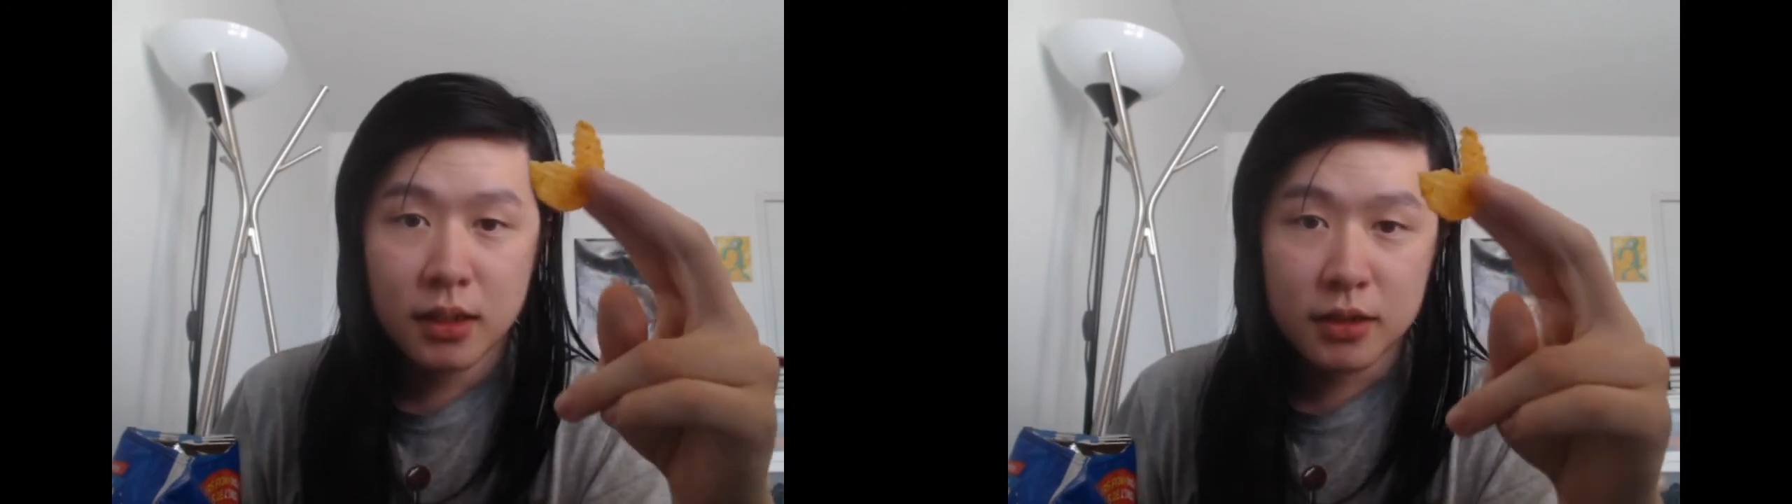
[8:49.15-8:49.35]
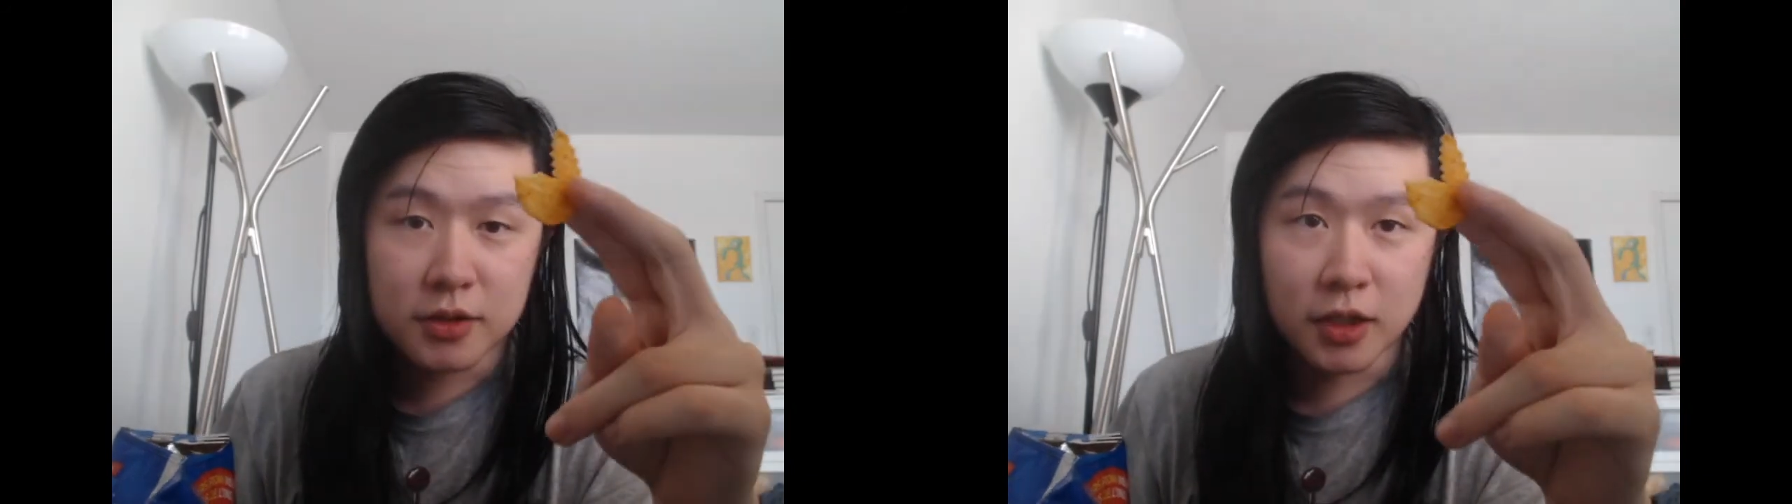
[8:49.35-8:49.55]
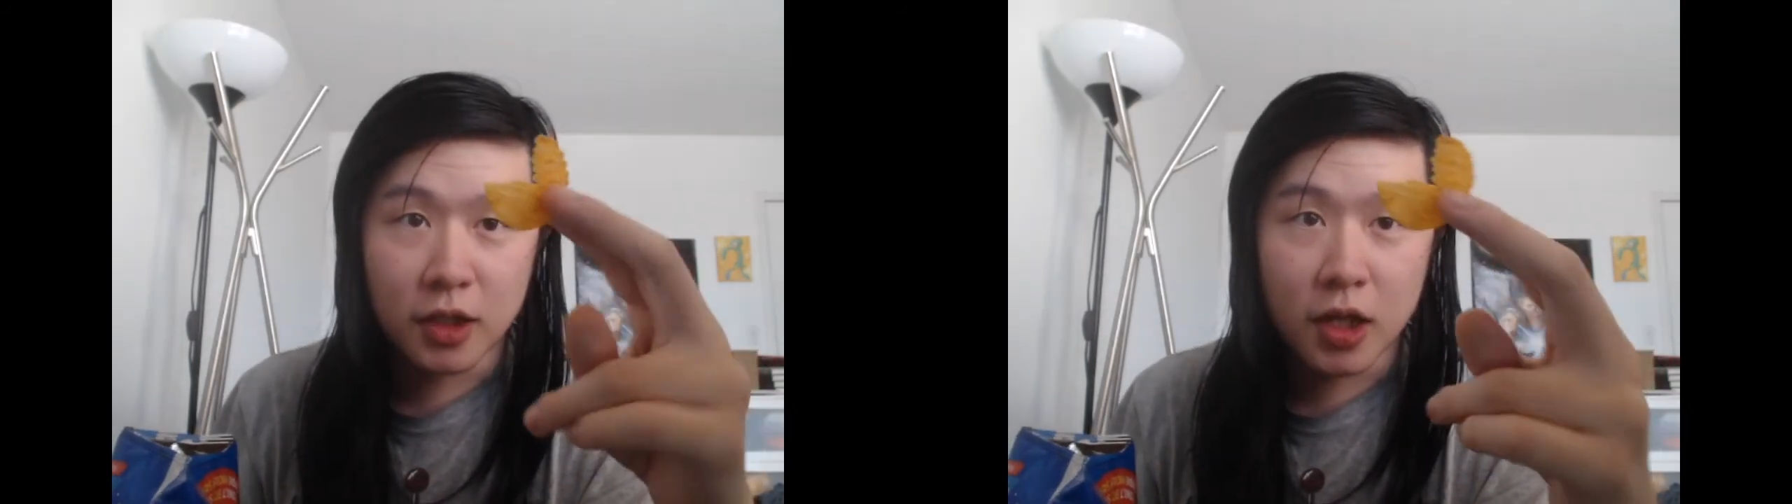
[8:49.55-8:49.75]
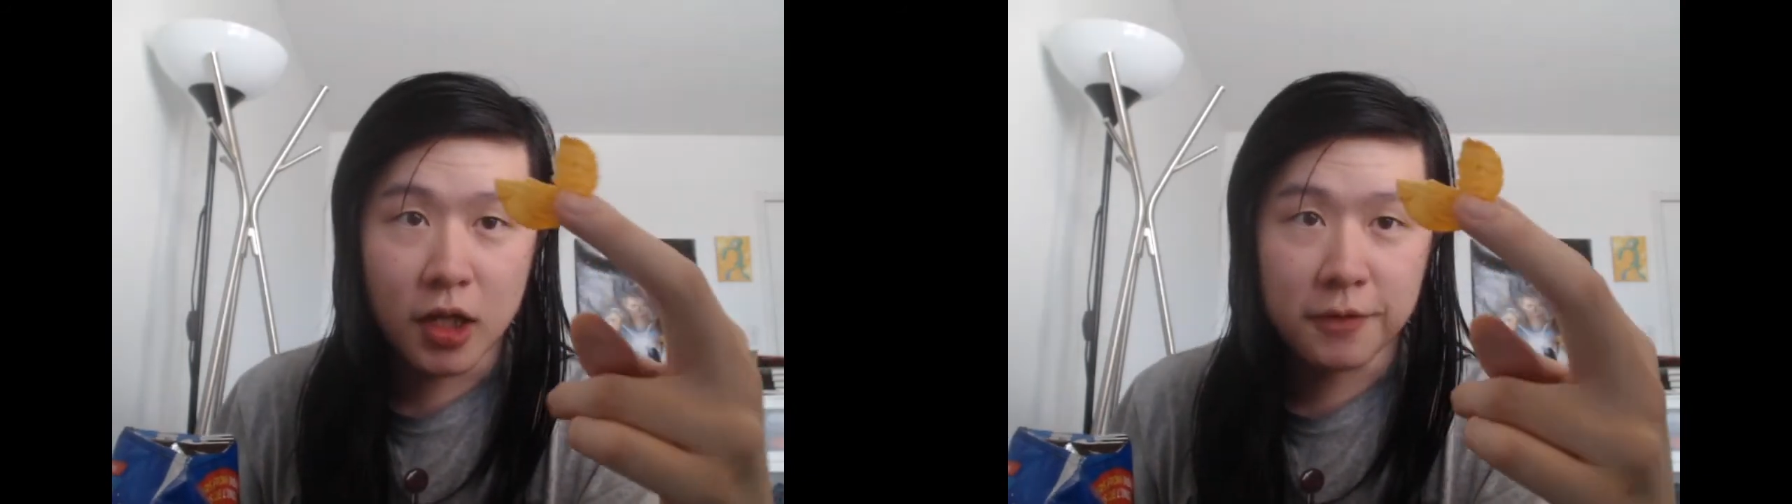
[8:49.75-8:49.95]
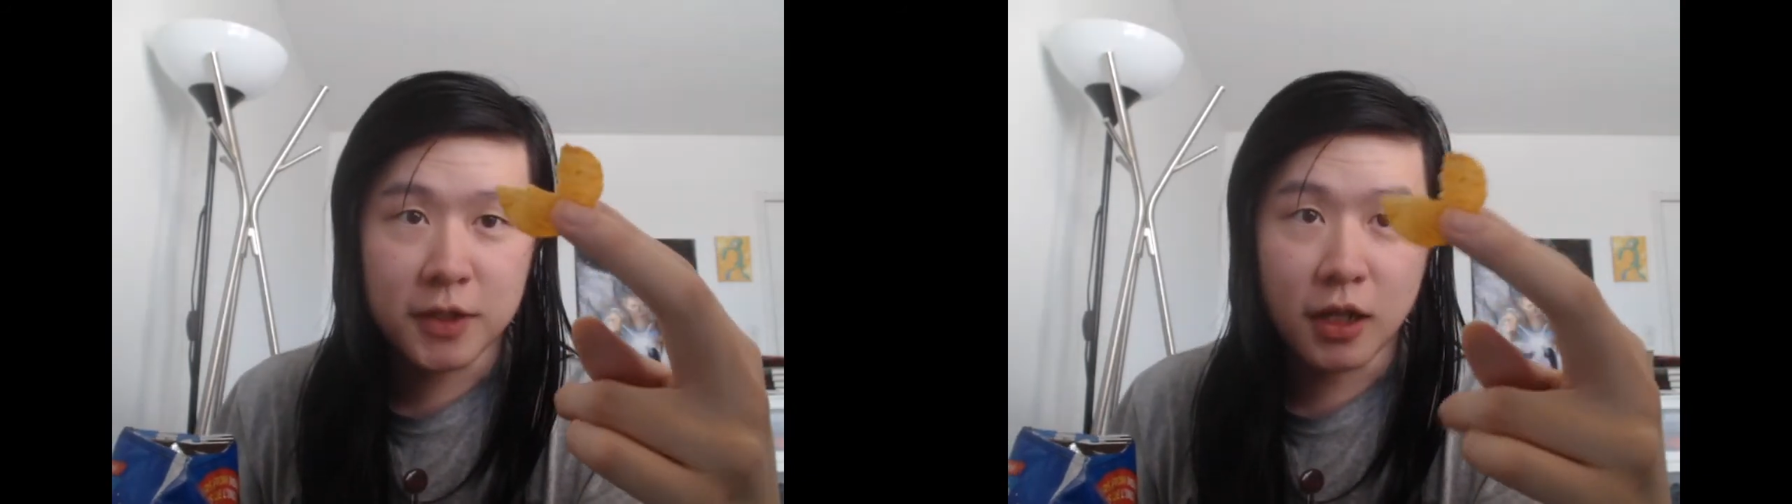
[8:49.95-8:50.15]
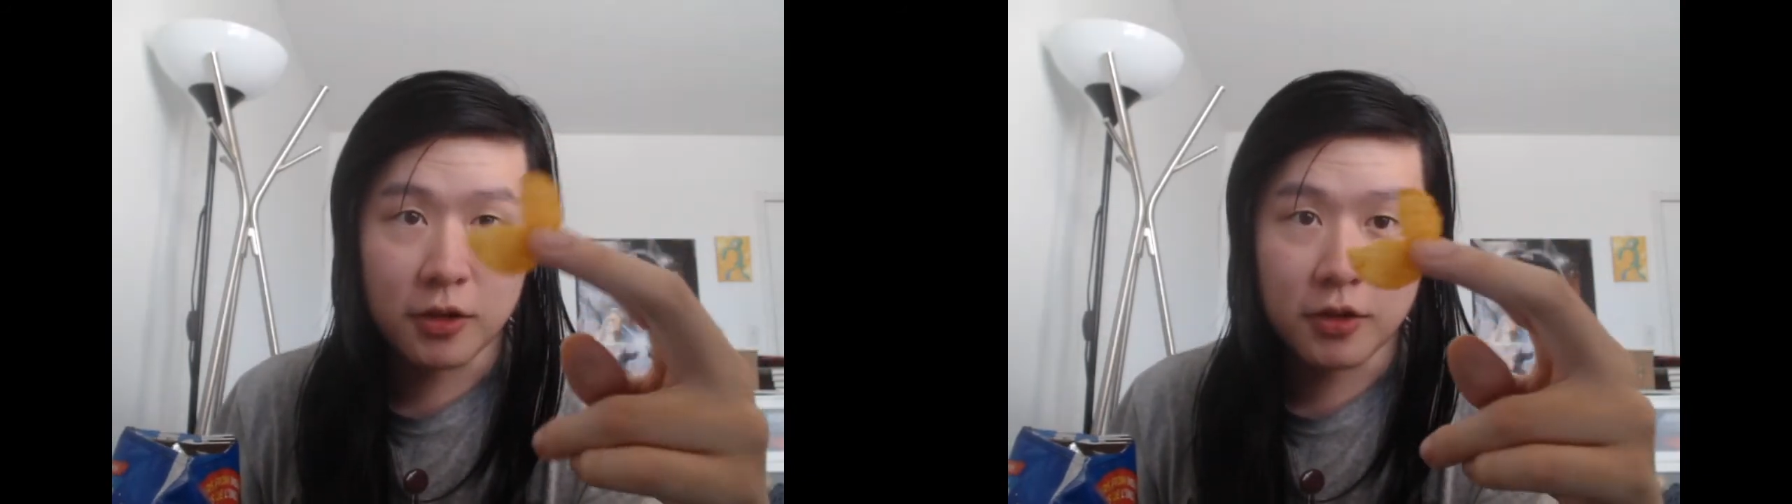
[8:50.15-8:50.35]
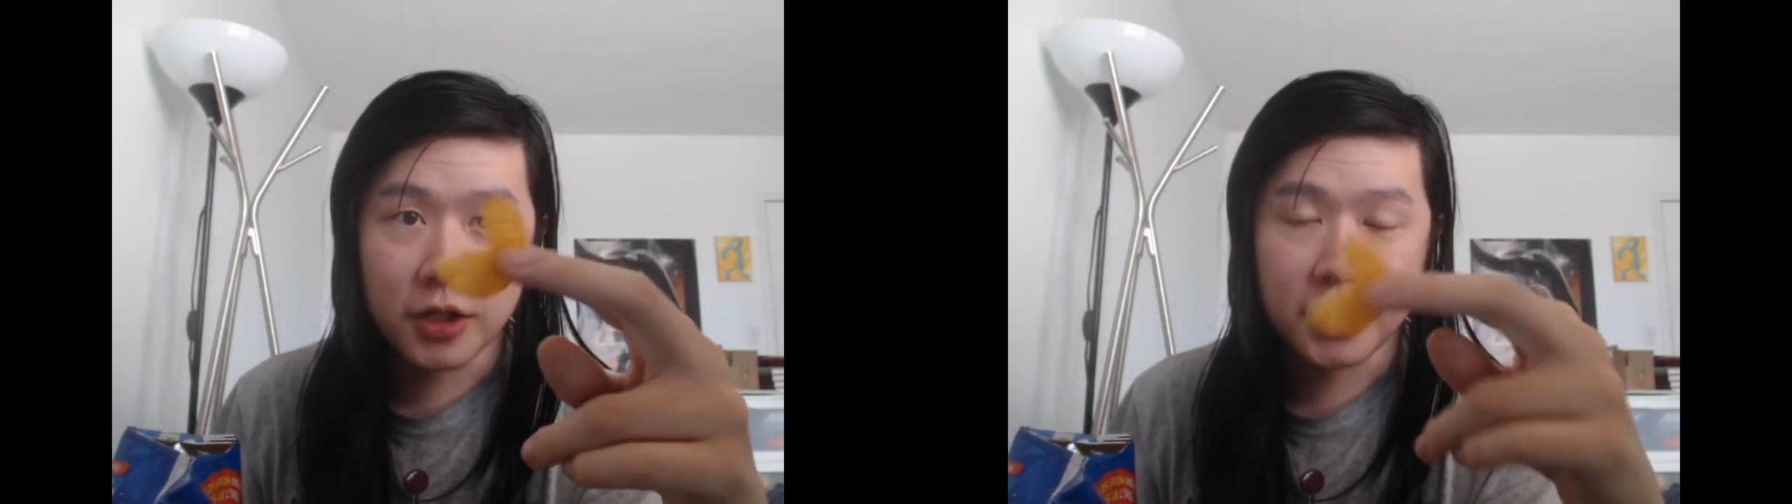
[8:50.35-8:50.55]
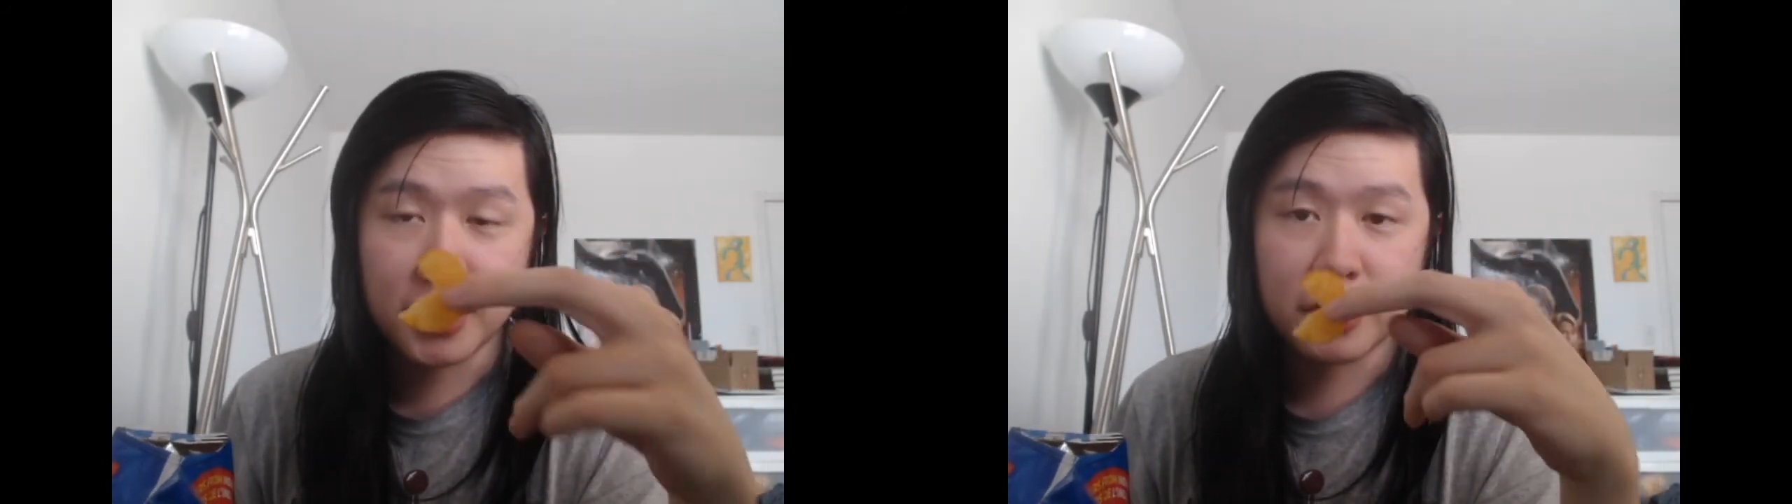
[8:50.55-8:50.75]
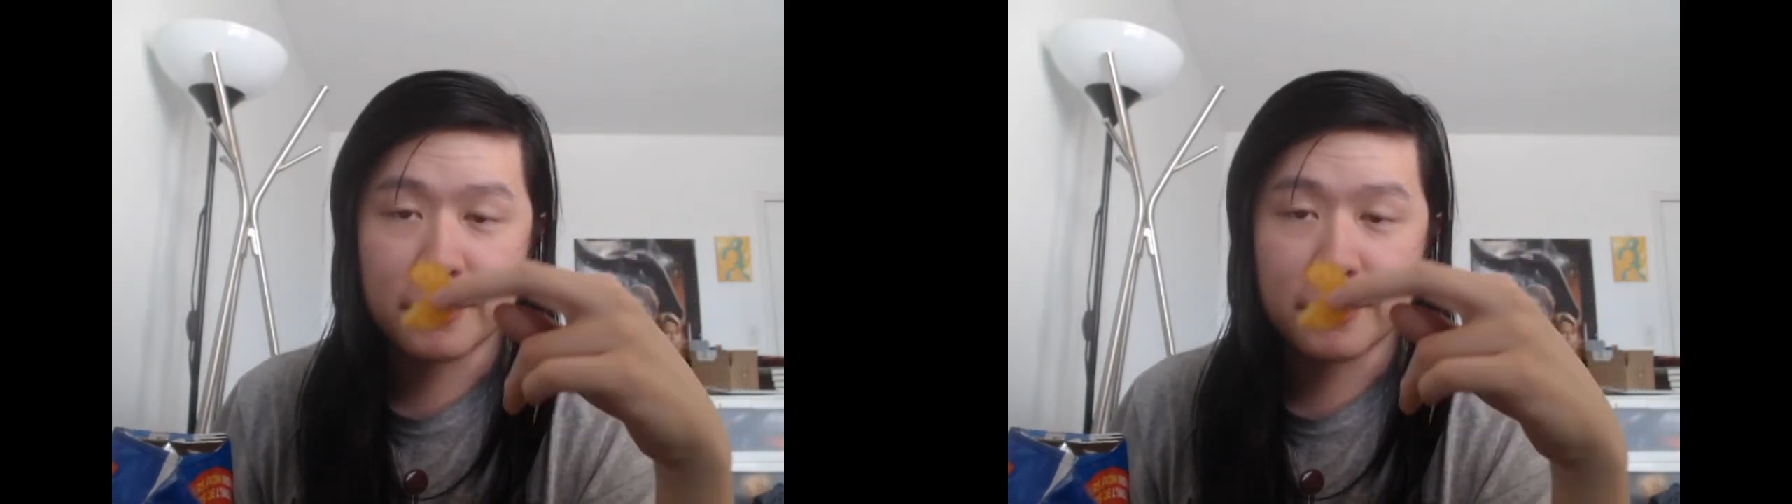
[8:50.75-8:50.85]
there's a lot of color on here,